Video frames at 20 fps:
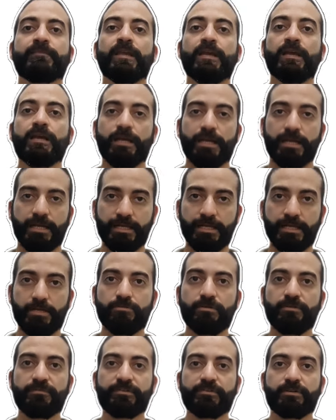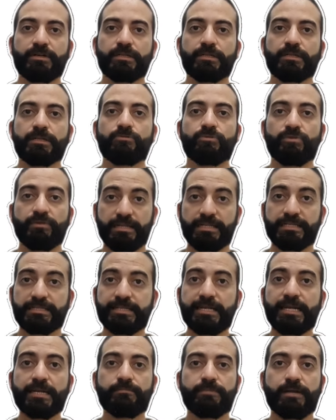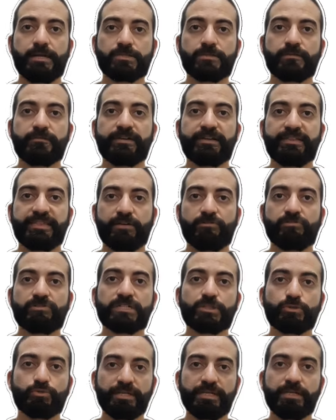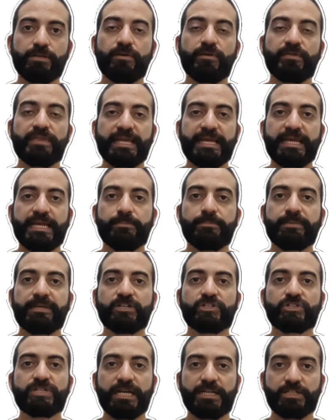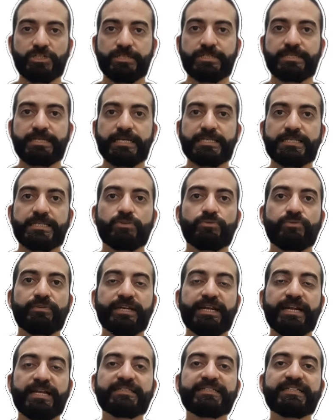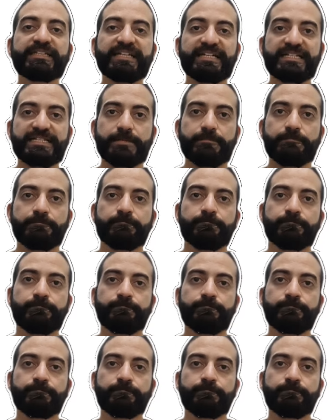Hello everyone. We'll start by solving the question 20 of the Cambridge IGCSE 2019 exam.